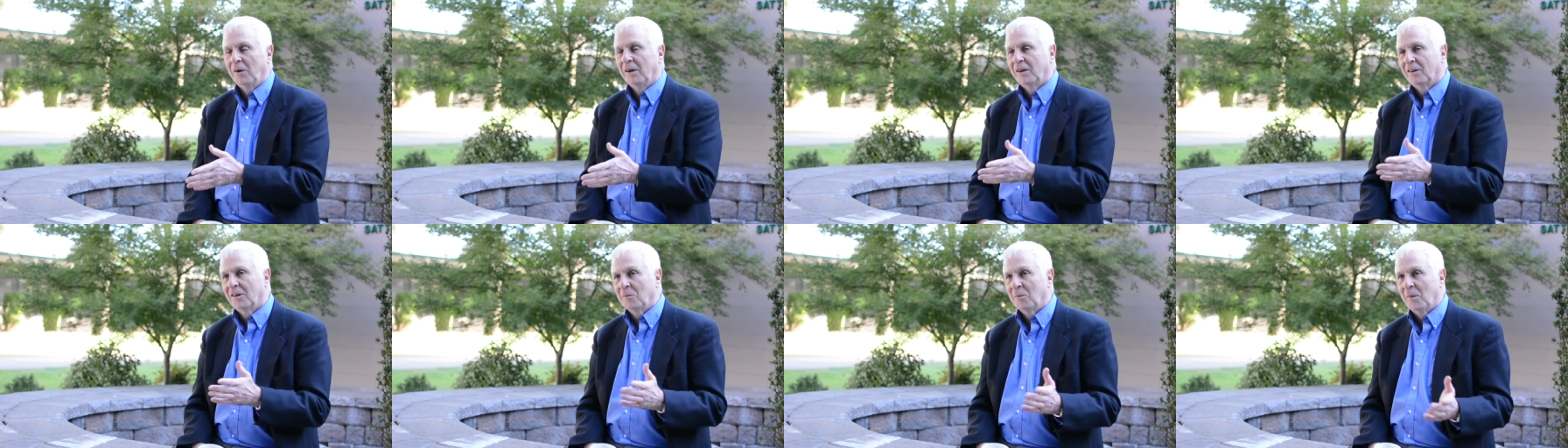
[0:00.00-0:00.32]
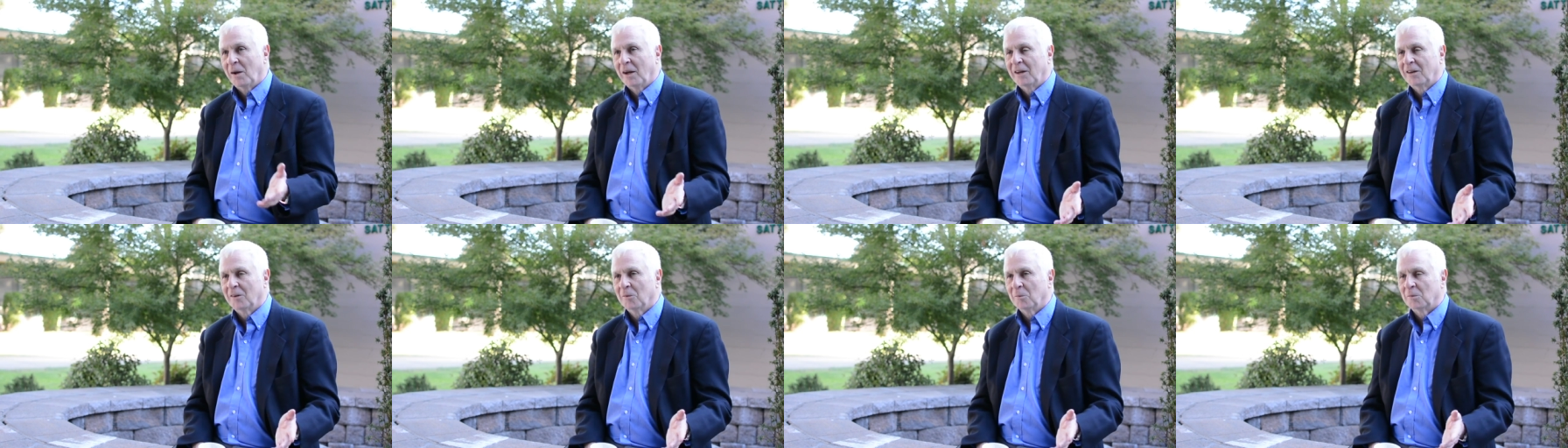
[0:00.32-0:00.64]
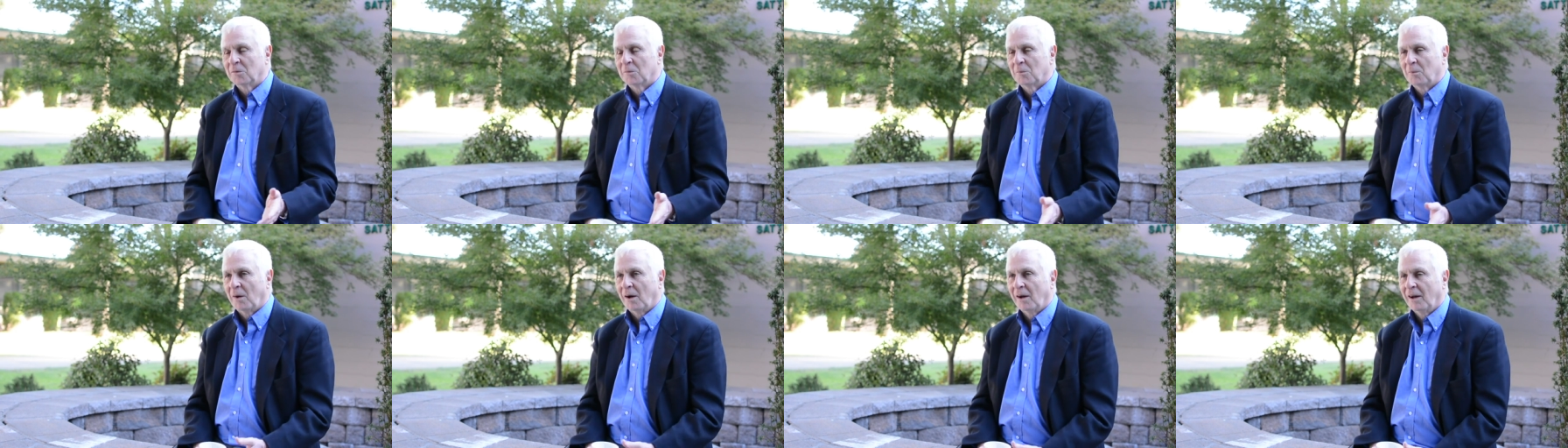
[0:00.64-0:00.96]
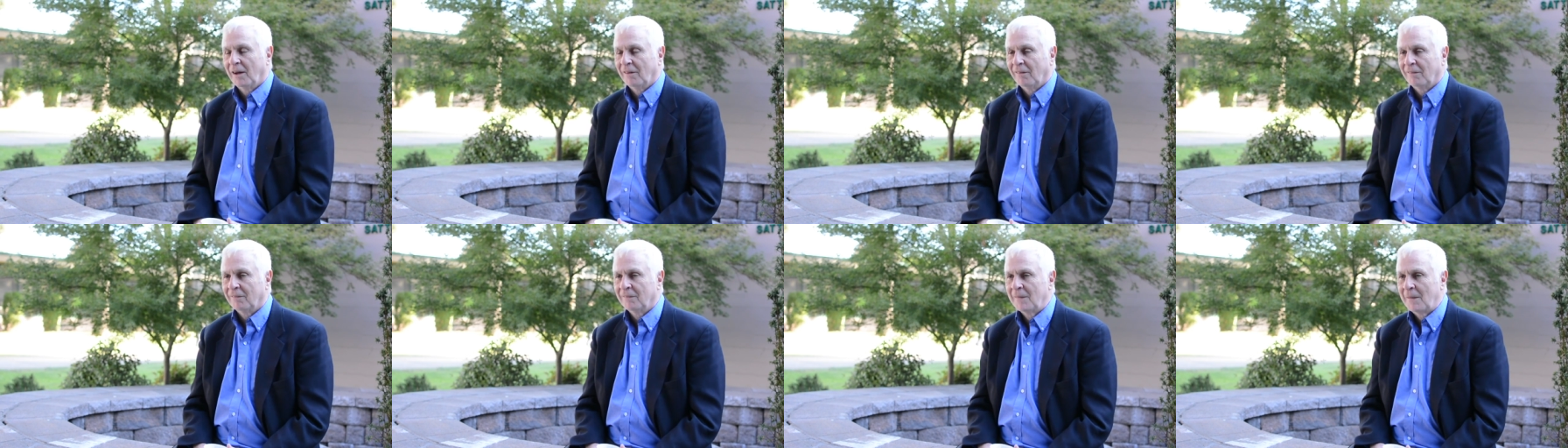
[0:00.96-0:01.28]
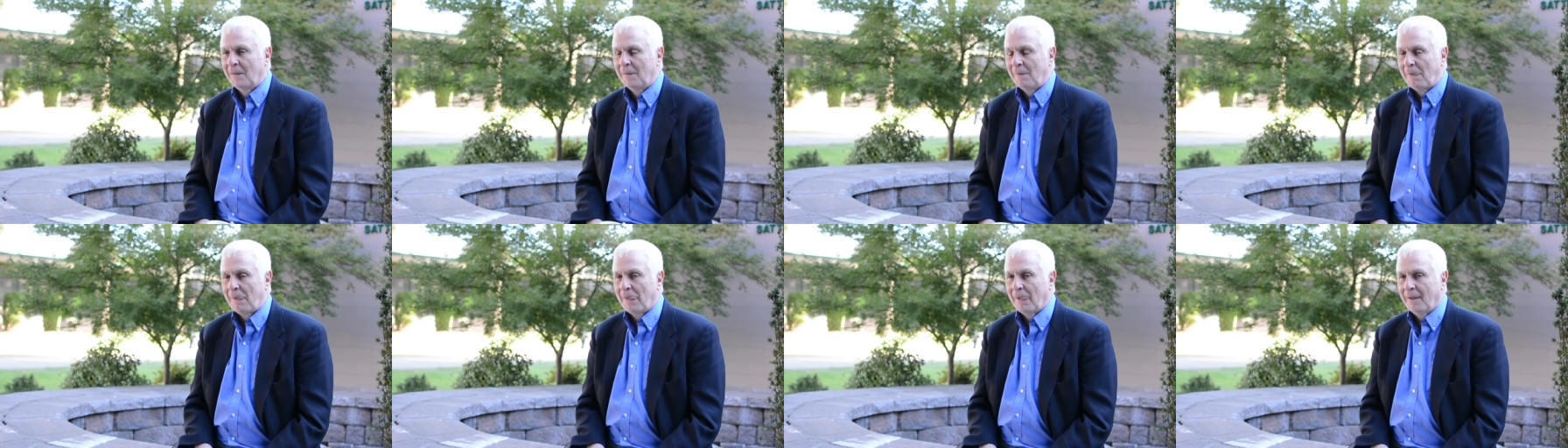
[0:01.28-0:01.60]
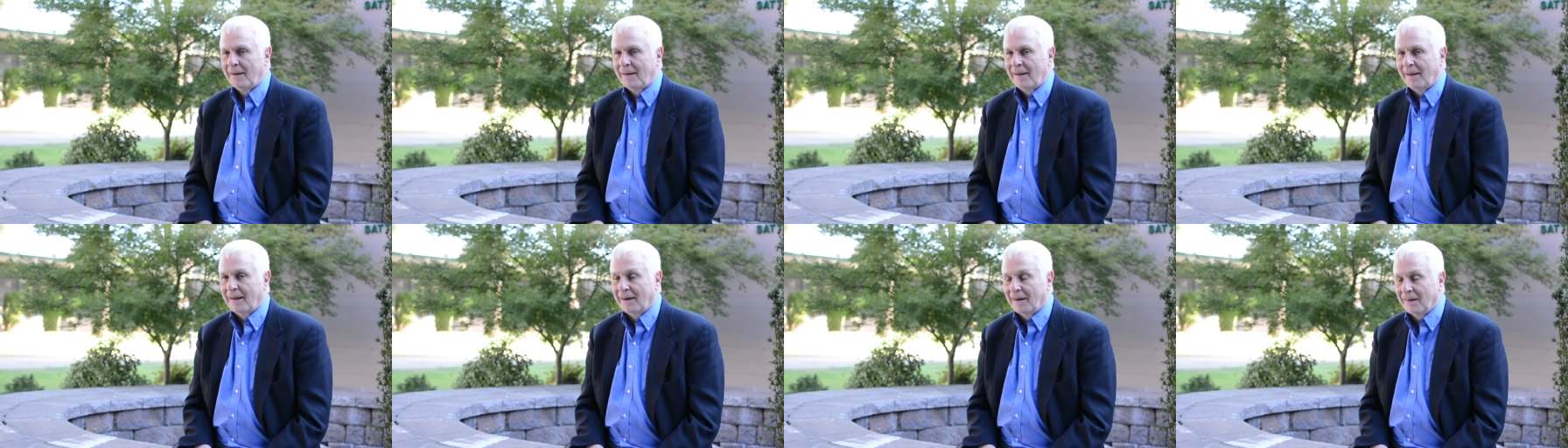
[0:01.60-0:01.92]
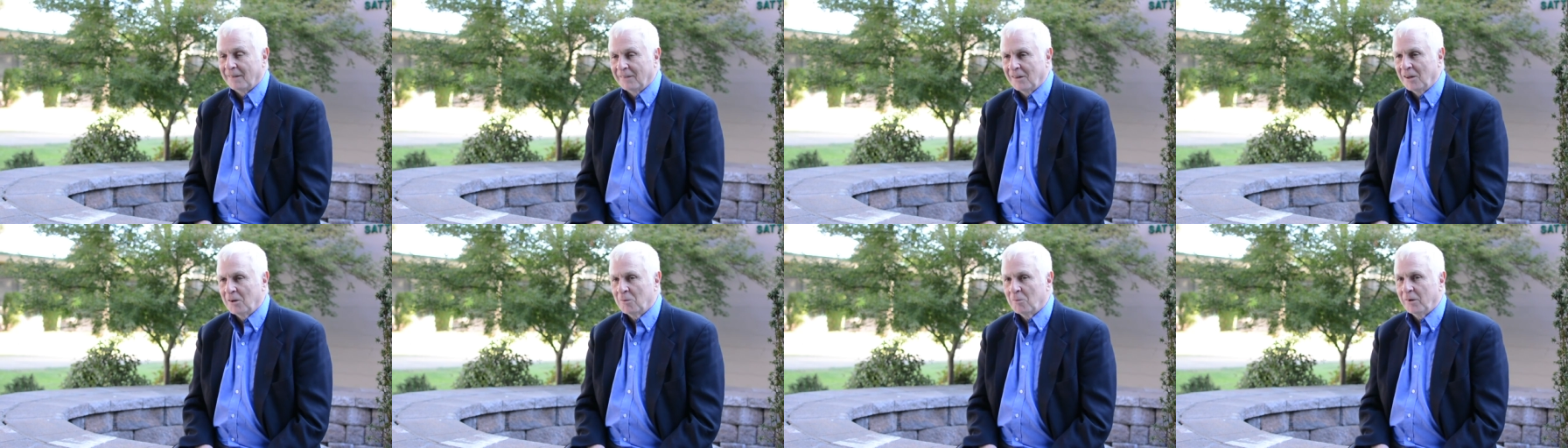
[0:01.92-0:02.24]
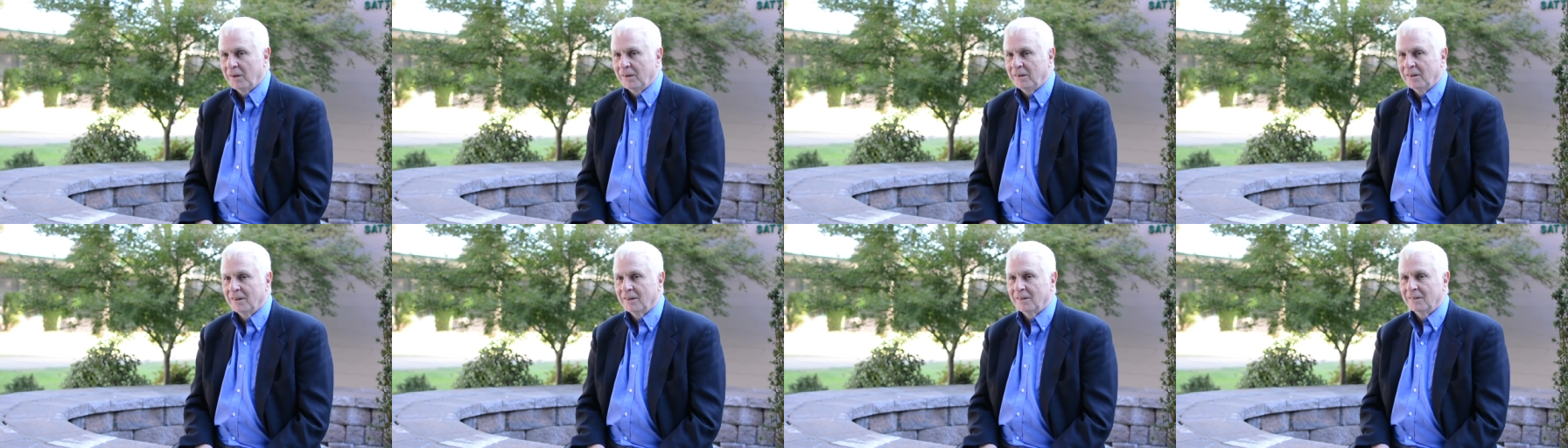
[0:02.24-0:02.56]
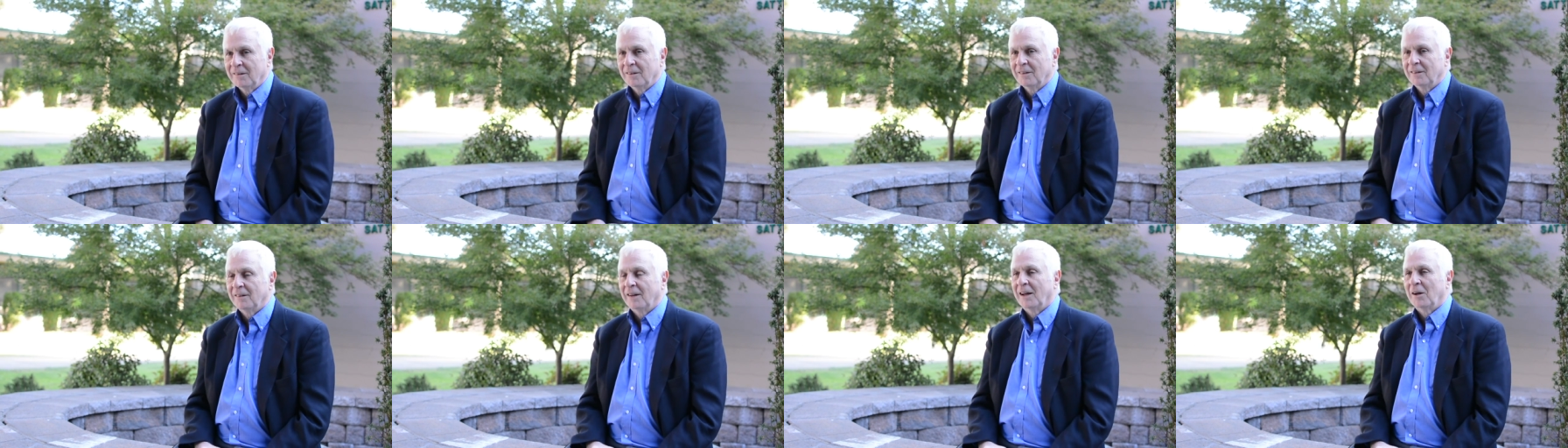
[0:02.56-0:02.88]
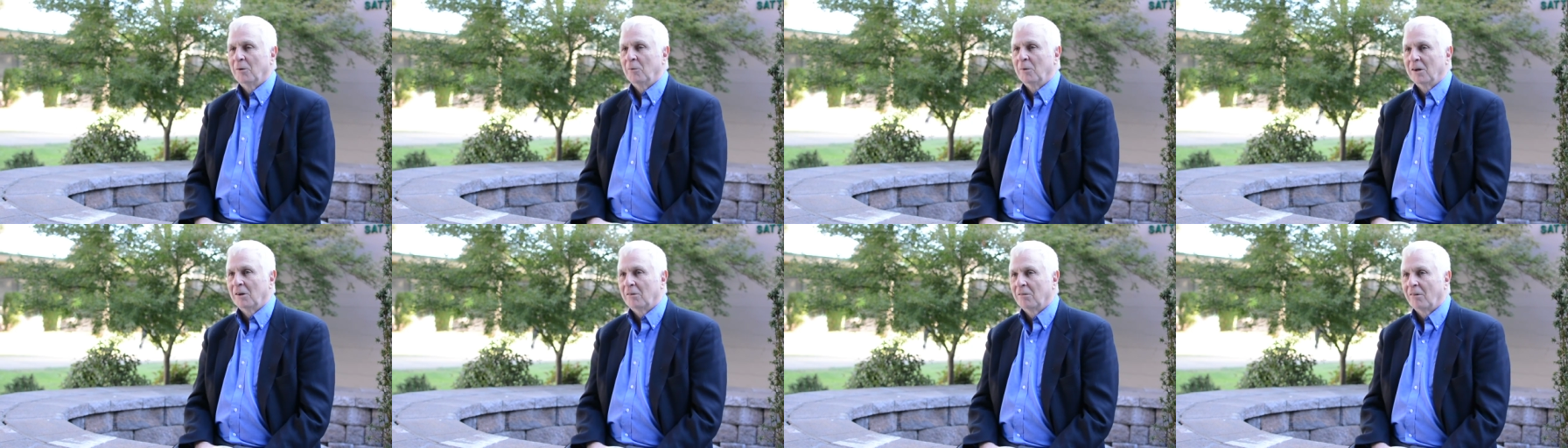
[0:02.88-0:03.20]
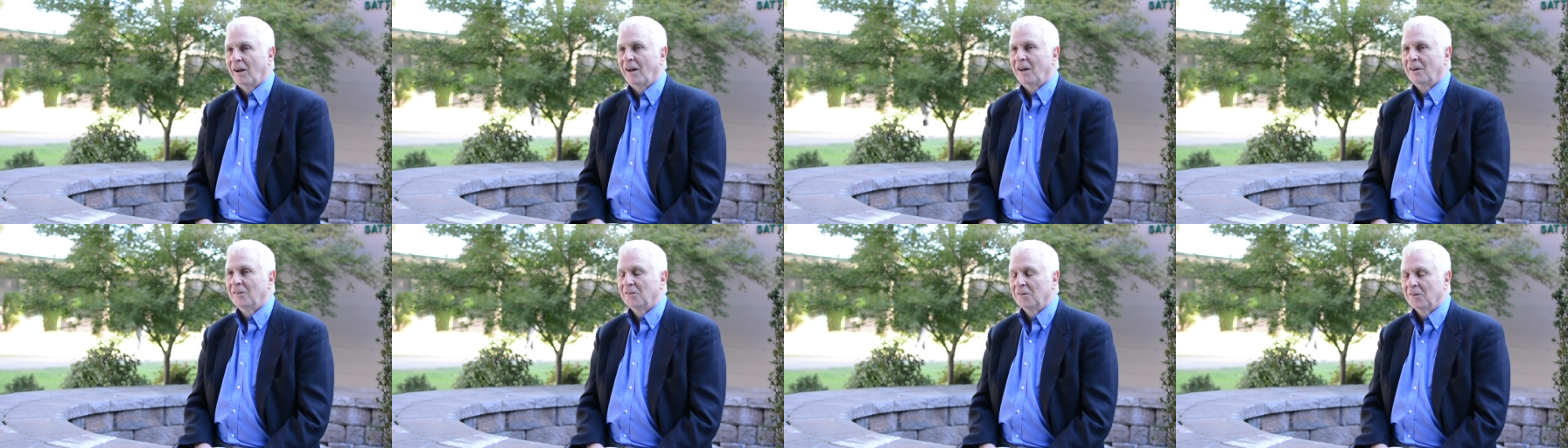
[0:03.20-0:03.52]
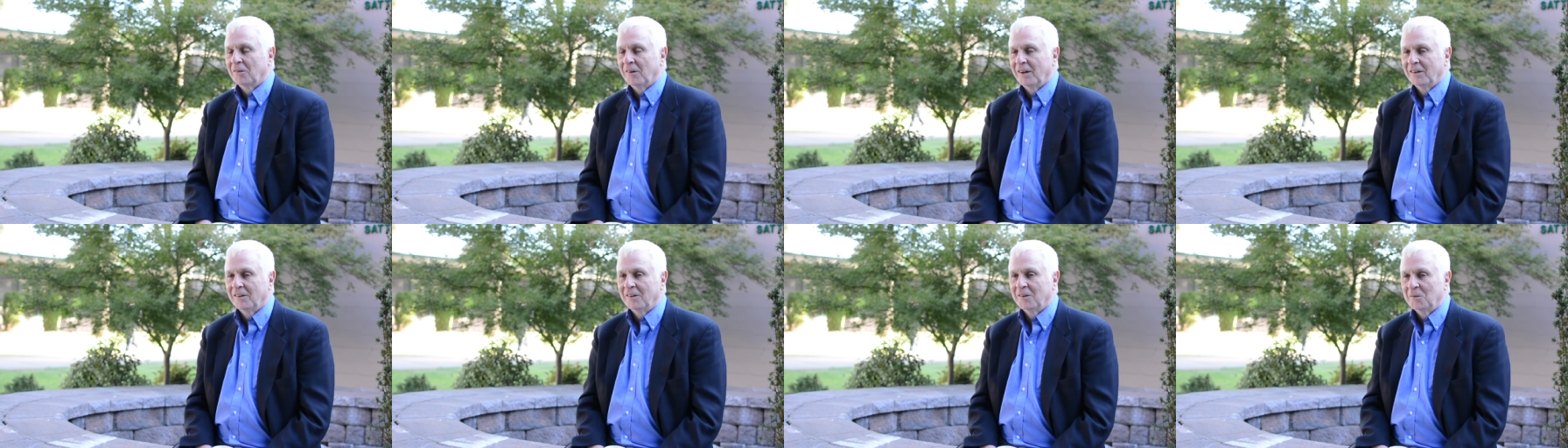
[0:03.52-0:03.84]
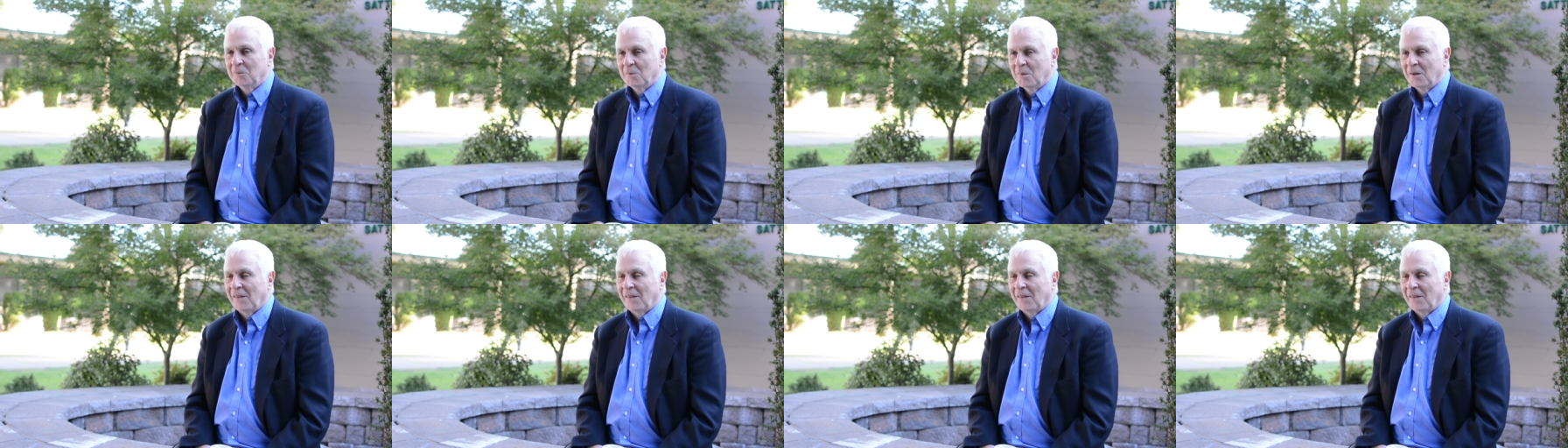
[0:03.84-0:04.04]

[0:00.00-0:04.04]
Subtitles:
we could make him smile. I think we did the day we graduated,